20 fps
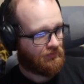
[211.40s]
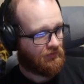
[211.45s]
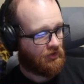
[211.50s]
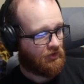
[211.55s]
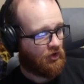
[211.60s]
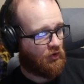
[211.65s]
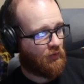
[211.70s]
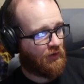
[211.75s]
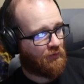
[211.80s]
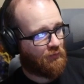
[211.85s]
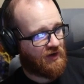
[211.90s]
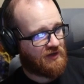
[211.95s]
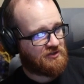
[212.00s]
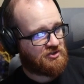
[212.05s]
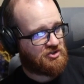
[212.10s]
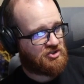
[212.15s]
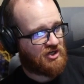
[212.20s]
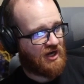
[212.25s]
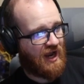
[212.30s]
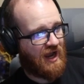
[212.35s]
Win-win,
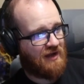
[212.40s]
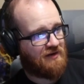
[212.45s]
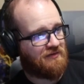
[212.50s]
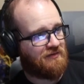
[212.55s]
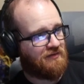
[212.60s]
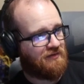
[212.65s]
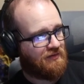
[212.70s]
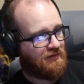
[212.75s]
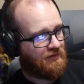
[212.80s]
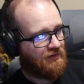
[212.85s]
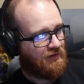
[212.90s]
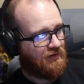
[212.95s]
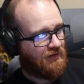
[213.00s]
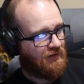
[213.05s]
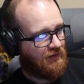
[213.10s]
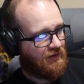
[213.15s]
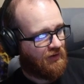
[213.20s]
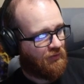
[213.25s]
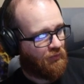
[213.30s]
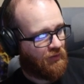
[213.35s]
chat.
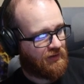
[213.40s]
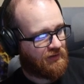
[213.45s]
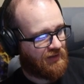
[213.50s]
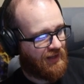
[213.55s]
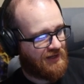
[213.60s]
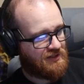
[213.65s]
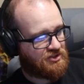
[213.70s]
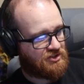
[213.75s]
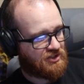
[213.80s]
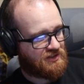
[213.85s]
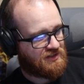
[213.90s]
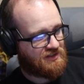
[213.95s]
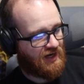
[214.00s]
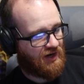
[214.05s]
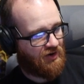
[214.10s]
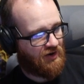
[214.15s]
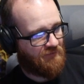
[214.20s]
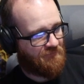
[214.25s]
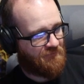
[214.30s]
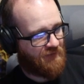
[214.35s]
1
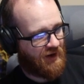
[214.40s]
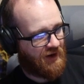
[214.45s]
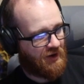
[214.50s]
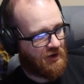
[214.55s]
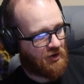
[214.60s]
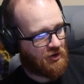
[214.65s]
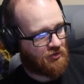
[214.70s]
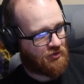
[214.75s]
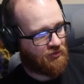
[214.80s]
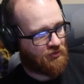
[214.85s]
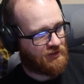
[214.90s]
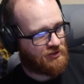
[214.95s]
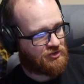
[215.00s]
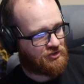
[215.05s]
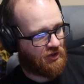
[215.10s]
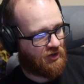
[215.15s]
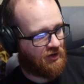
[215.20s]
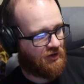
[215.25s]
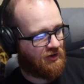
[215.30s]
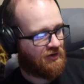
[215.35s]
legendary fire
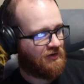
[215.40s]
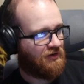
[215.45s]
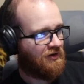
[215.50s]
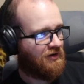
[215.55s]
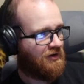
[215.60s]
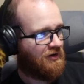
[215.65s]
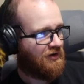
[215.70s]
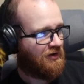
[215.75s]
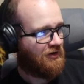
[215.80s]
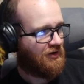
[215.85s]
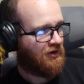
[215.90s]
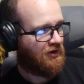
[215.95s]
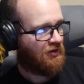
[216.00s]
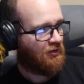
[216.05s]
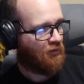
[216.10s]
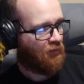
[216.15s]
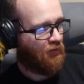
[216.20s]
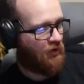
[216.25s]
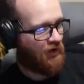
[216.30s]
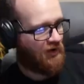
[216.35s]
creature or
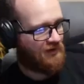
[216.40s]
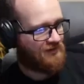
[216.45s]
1